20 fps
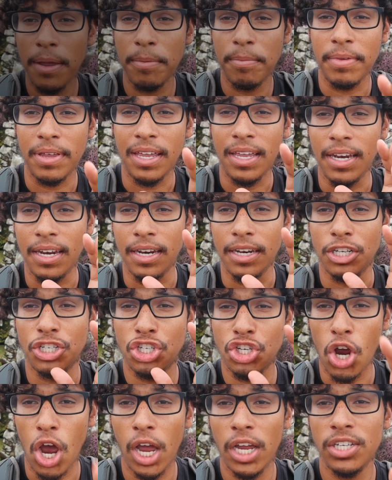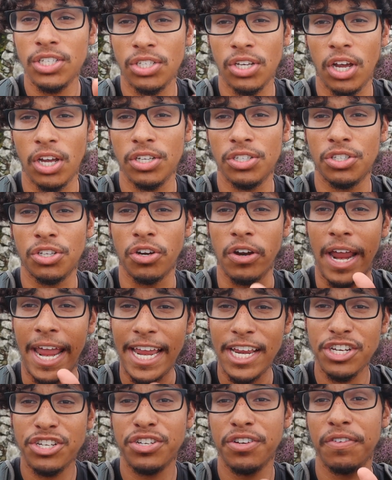am in Chiswell,
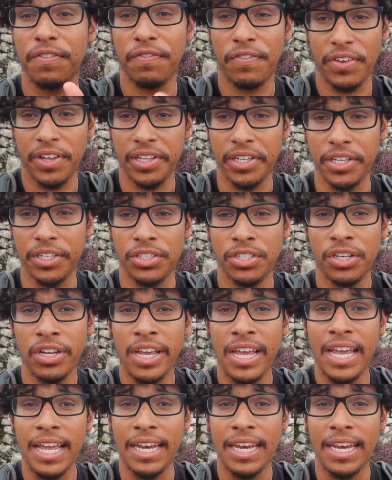ancient village.